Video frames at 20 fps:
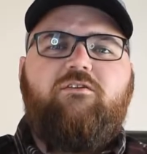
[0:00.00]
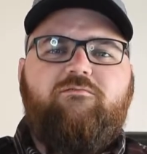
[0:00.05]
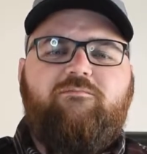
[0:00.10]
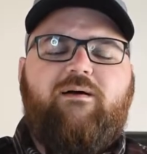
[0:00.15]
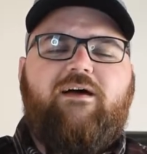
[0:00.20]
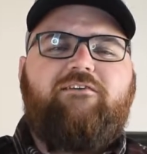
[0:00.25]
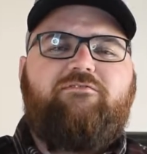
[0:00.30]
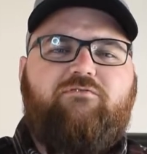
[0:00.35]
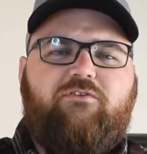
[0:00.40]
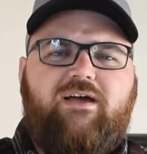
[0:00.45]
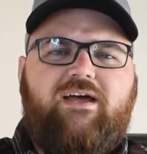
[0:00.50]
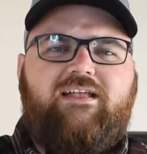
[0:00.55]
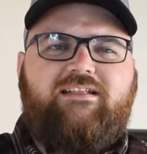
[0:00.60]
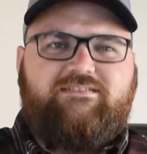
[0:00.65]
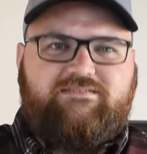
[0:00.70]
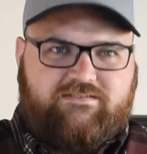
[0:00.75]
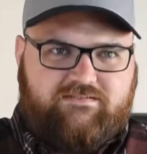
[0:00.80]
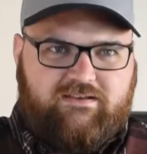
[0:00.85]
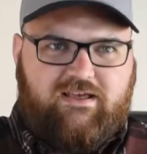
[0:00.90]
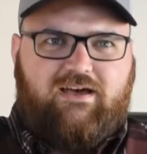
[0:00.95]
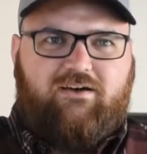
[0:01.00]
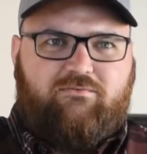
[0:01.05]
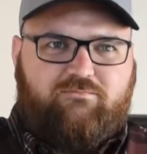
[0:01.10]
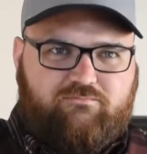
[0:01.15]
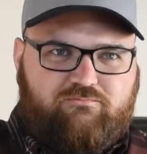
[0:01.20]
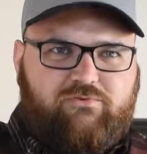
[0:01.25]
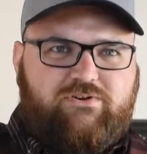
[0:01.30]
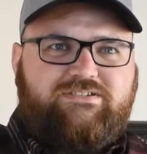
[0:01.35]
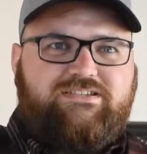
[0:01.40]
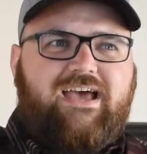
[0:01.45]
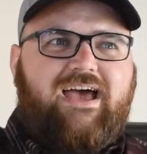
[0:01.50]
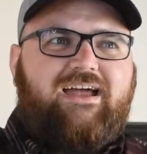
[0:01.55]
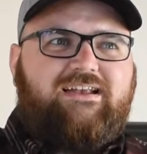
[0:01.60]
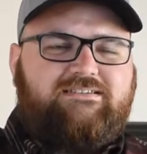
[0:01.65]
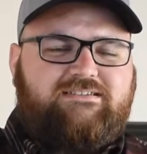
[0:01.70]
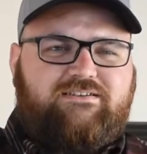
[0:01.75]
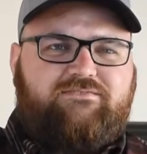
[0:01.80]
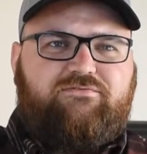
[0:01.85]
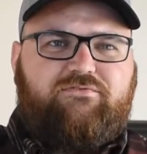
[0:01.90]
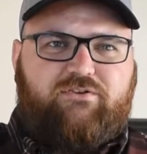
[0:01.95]
of my friends,
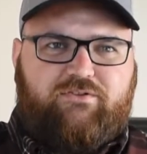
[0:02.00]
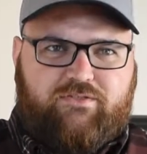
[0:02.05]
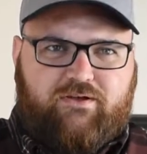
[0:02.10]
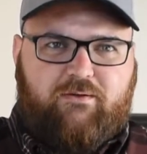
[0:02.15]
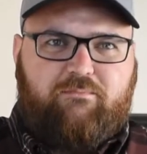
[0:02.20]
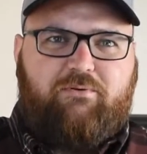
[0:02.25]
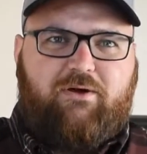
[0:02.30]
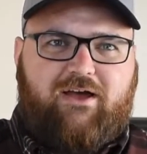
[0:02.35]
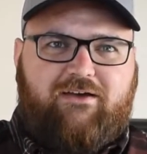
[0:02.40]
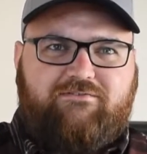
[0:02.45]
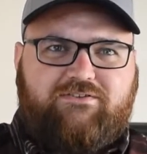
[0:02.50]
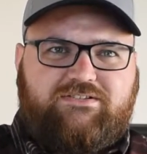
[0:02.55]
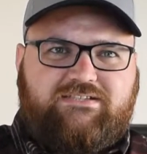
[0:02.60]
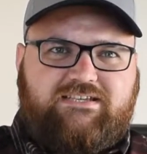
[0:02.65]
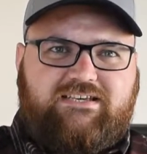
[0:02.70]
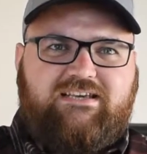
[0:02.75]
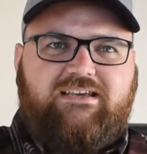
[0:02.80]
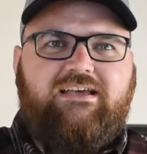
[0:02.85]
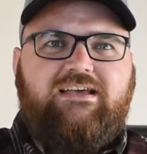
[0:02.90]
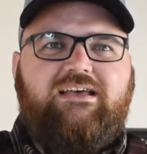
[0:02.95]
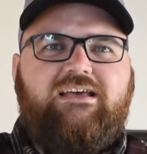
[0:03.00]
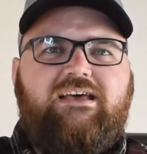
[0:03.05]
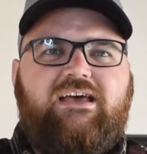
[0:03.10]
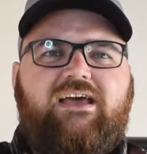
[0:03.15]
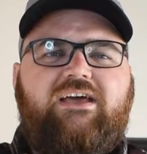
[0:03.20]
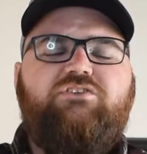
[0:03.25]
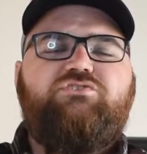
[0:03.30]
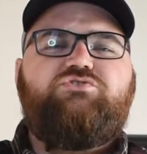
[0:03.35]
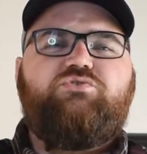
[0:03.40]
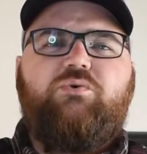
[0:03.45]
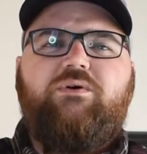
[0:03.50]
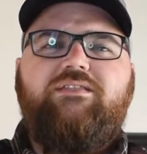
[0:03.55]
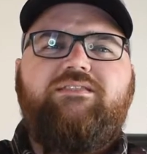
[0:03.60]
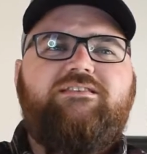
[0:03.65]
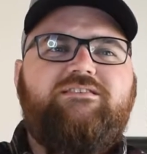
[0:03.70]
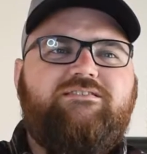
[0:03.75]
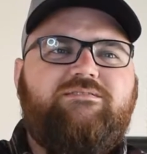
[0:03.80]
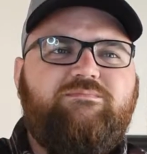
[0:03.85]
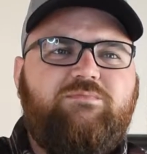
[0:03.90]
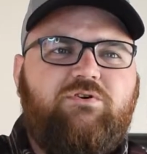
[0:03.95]
redacted for their privacy, enjoyed
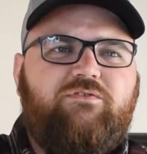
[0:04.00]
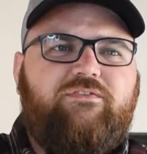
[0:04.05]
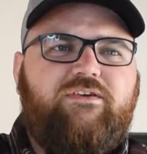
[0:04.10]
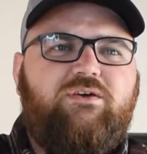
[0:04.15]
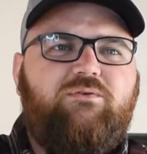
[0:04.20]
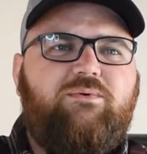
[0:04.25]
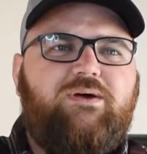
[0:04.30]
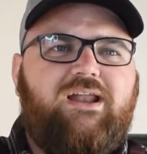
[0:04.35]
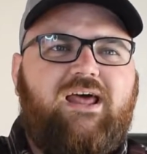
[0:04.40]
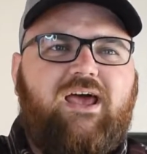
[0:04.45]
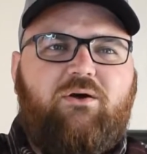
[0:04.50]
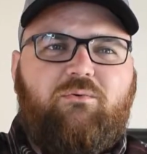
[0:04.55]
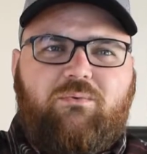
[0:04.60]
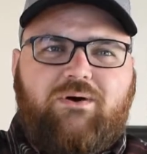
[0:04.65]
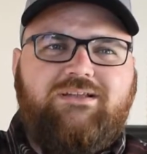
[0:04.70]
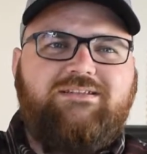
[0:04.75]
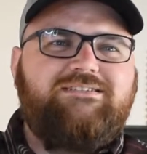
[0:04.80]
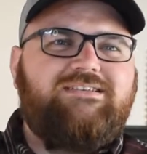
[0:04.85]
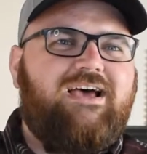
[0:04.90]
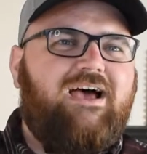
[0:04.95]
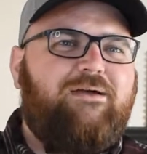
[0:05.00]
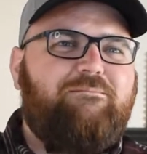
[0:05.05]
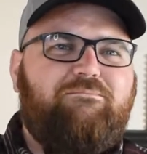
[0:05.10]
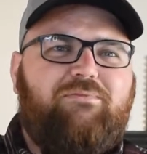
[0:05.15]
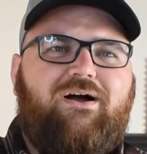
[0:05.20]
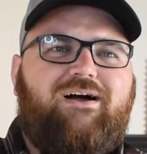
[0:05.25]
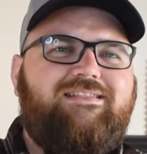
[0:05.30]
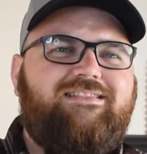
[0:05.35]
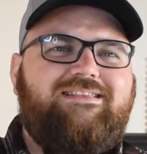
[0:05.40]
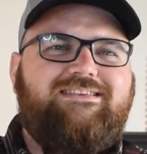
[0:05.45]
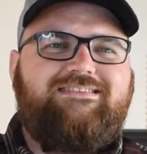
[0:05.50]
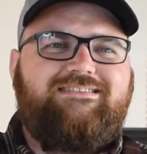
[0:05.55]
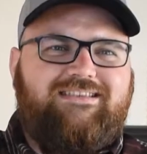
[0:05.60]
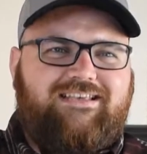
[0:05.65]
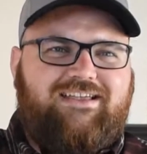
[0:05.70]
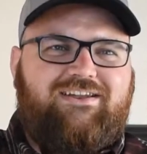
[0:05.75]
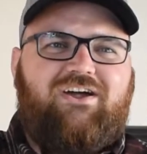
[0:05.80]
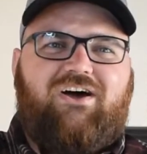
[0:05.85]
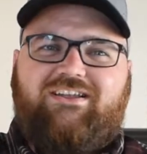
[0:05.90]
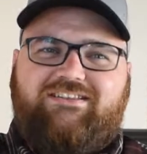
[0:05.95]
this movie when I one time brought this
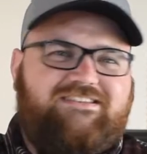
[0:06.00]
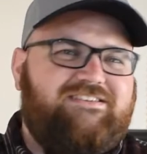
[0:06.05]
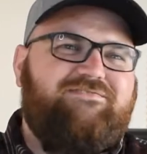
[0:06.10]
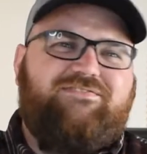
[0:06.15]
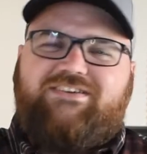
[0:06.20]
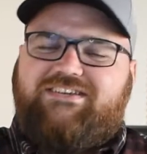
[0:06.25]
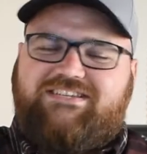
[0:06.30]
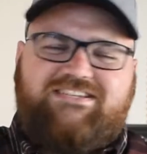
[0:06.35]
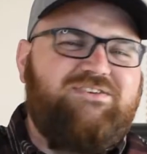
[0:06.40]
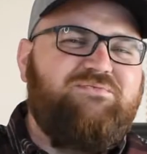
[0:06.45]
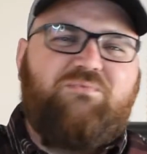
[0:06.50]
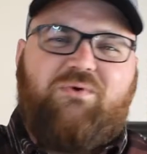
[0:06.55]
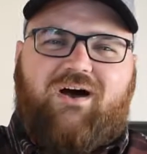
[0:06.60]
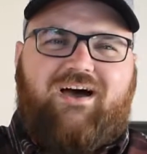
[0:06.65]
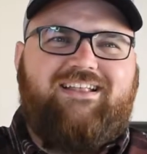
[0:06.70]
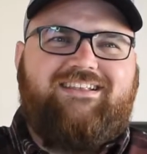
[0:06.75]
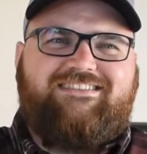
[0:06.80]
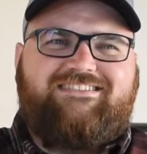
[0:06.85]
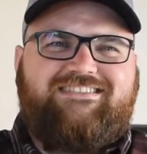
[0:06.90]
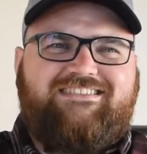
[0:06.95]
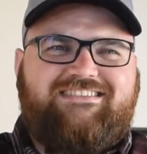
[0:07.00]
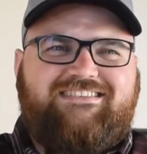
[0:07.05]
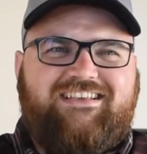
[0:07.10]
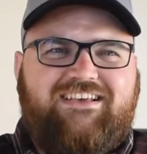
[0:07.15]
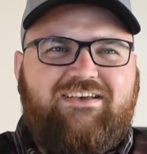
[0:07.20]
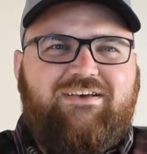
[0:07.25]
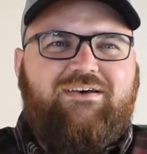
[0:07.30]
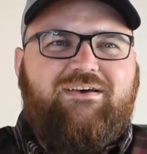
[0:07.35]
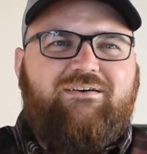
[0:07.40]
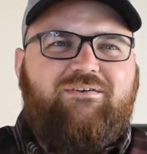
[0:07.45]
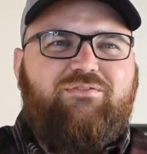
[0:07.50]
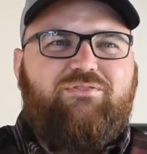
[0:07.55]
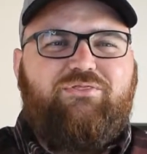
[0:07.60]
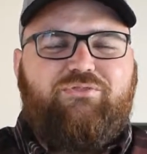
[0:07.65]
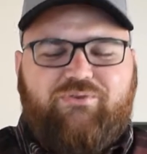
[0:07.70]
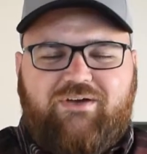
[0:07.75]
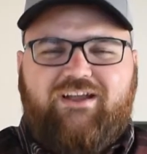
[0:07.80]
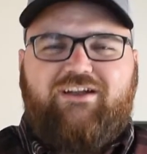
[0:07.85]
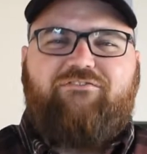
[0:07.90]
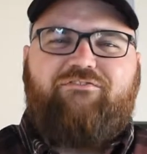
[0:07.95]
in on DVD once.
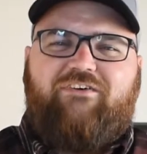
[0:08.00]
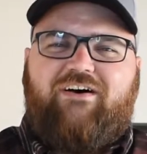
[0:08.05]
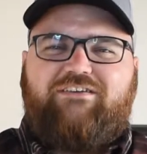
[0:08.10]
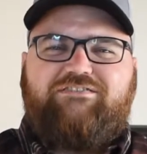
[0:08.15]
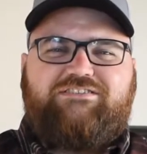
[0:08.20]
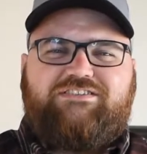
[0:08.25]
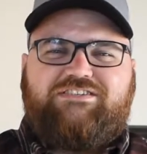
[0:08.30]
3 out of 5